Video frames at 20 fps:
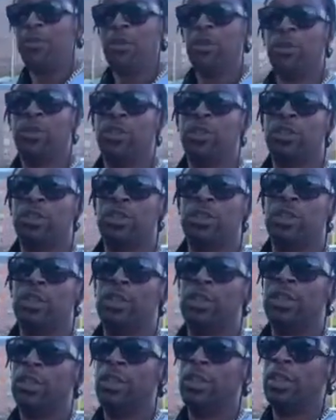viewers
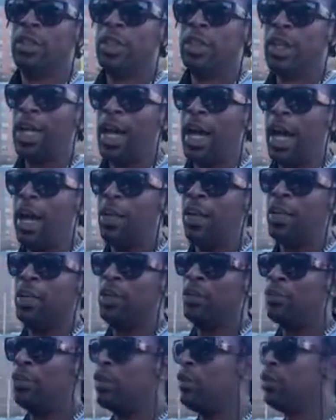how they
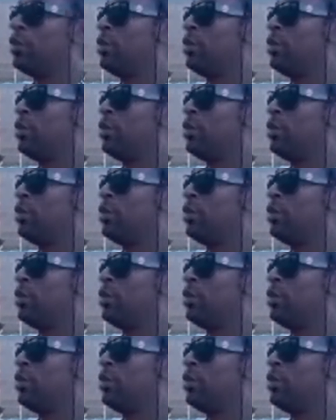can reach